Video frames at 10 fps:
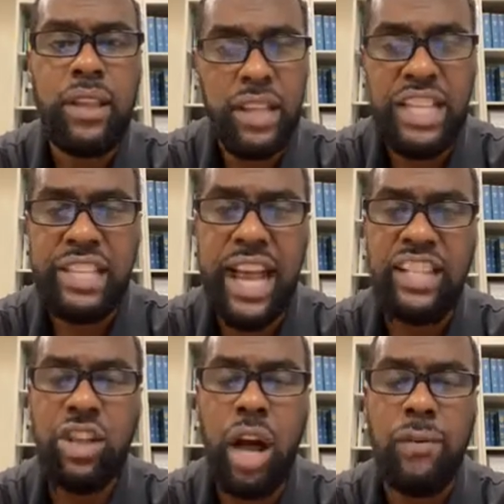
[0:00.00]
he
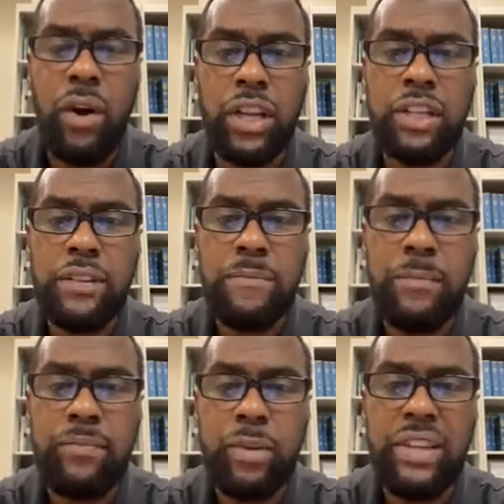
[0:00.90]
signs off on it
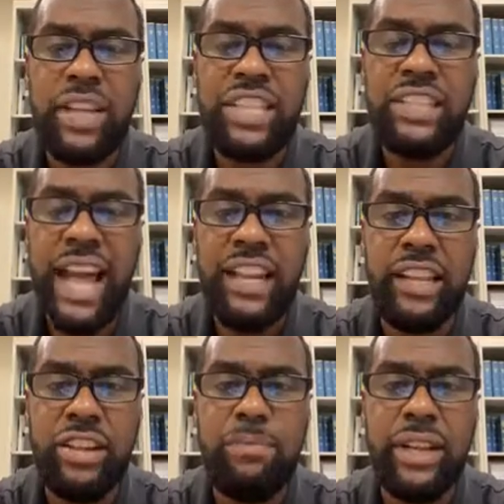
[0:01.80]
because he's not
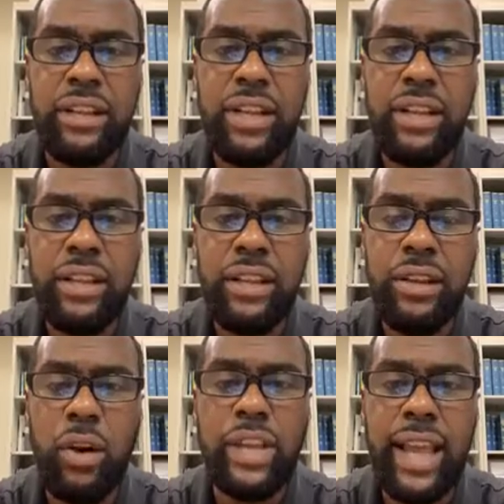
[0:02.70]
independent,
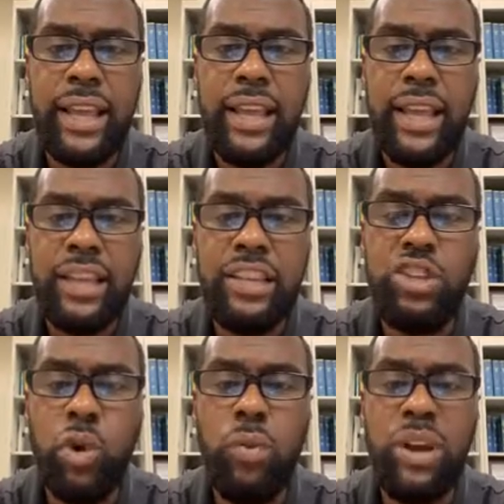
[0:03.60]
okay? He's
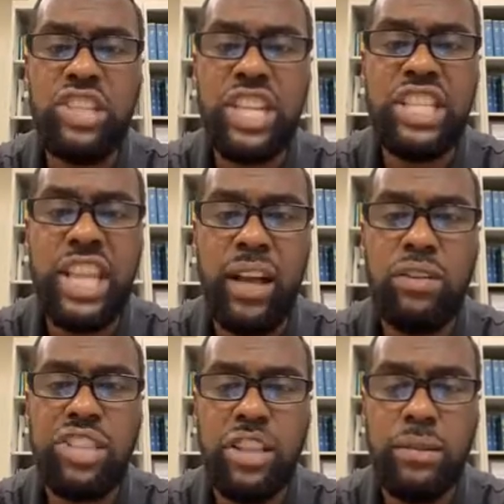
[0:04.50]
doing what she
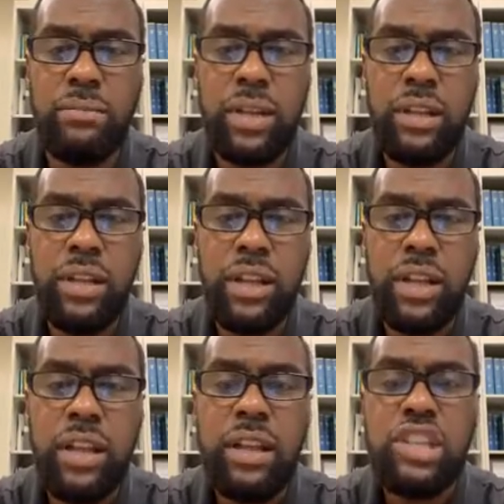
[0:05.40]
tells him.
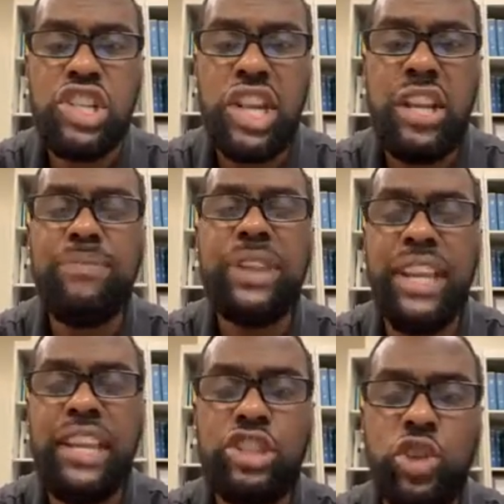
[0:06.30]

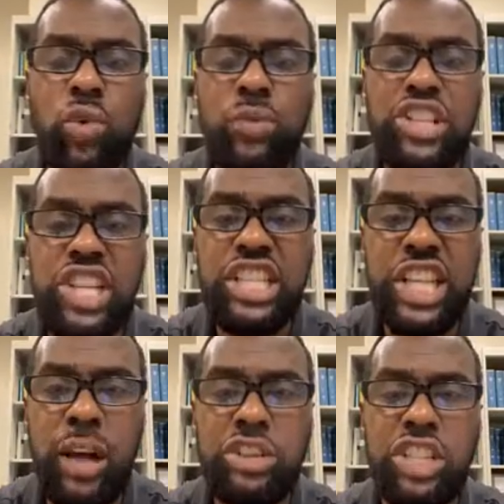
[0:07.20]
He is doing what she
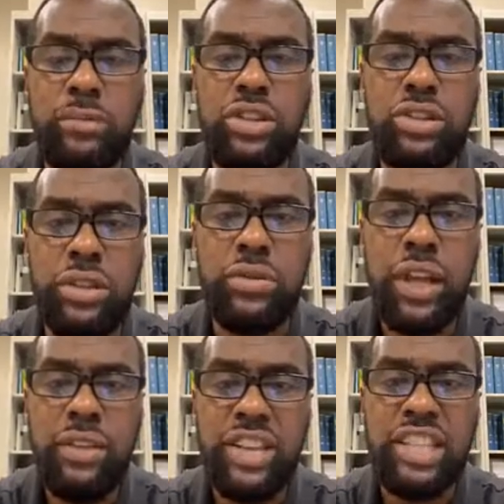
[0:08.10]
tells him to do.
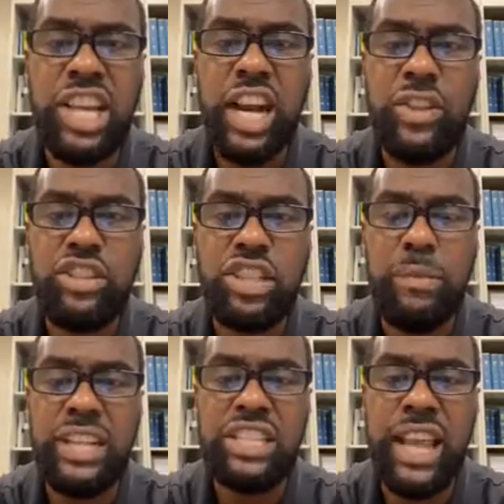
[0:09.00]
The entire elections
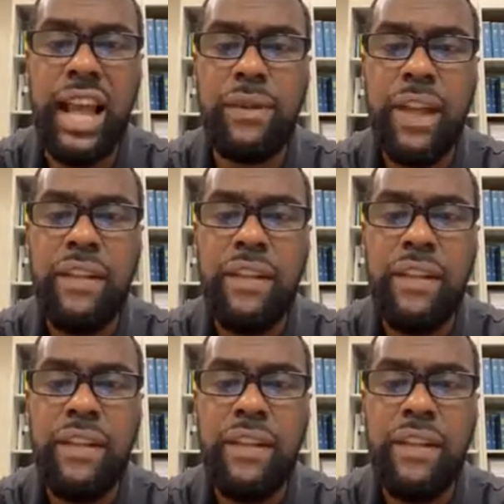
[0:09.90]
committee staff,